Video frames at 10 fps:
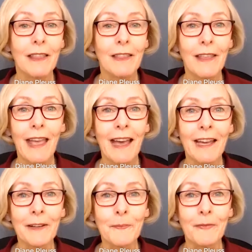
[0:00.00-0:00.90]

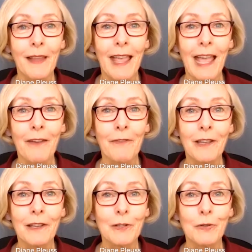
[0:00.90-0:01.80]
than
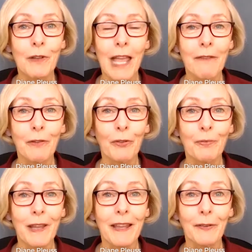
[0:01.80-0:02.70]
having to have a
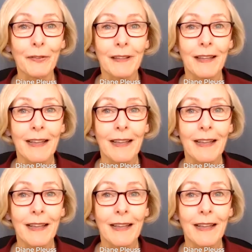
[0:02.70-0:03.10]
space